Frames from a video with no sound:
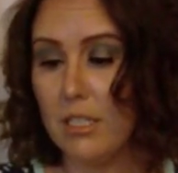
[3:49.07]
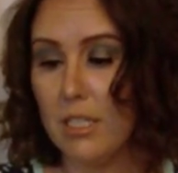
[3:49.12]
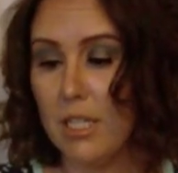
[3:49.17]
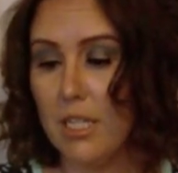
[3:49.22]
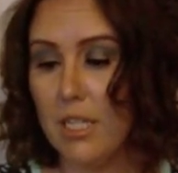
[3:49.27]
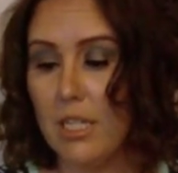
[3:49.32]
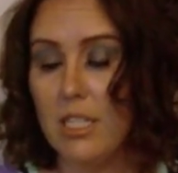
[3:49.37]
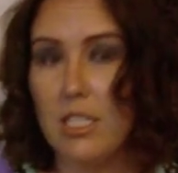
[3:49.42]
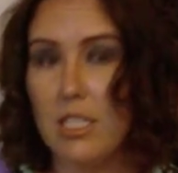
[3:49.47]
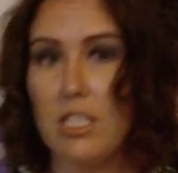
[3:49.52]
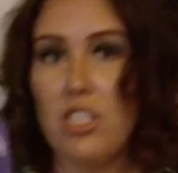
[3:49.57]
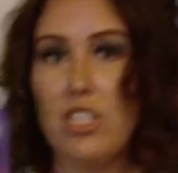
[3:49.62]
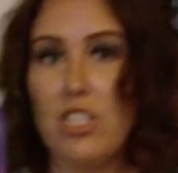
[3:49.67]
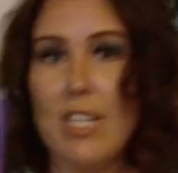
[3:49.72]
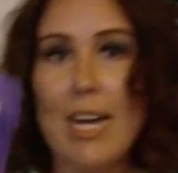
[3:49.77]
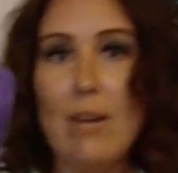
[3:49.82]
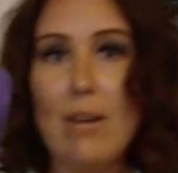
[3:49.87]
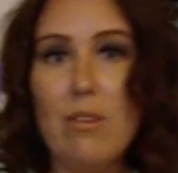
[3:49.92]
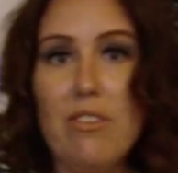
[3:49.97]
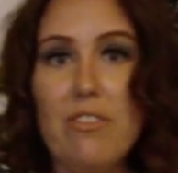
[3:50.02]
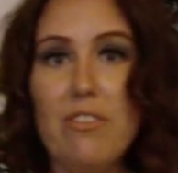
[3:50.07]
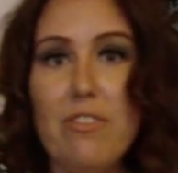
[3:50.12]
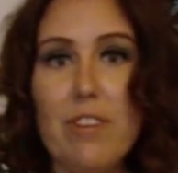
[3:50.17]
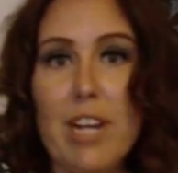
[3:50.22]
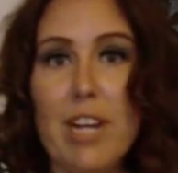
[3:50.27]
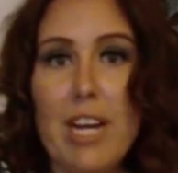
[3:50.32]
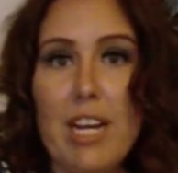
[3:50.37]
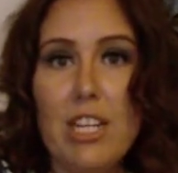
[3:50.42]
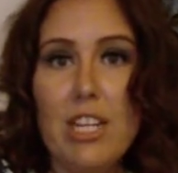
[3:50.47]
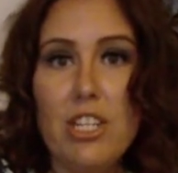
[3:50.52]
It is Shower
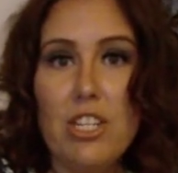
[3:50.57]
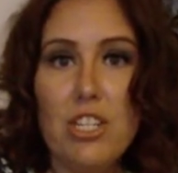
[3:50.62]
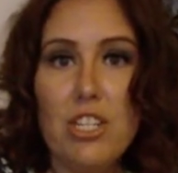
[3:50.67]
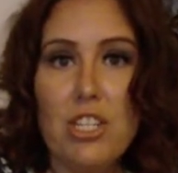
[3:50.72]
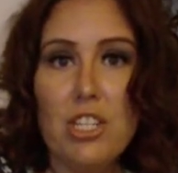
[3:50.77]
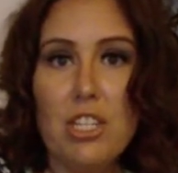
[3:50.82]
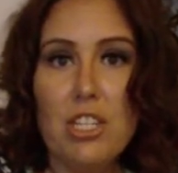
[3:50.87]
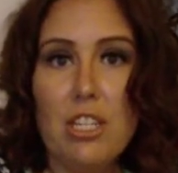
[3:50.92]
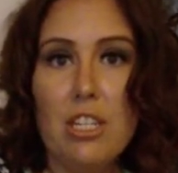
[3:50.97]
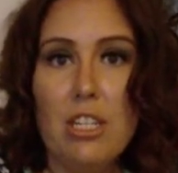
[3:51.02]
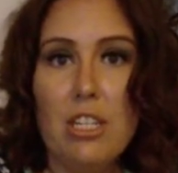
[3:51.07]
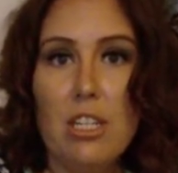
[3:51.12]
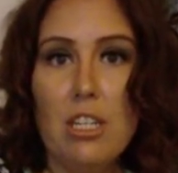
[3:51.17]
Fresh.